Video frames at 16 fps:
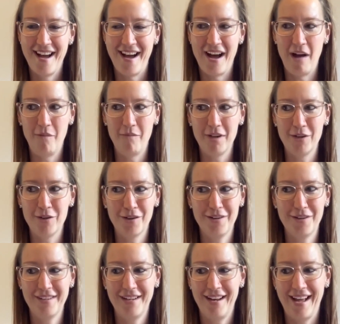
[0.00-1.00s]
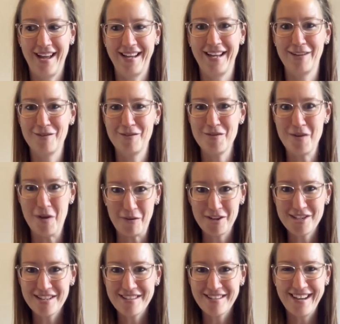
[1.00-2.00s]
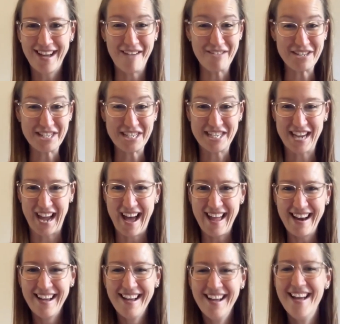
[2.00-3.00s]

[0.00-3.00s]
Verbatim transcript: are we not gonna like get to know each other, have a chat?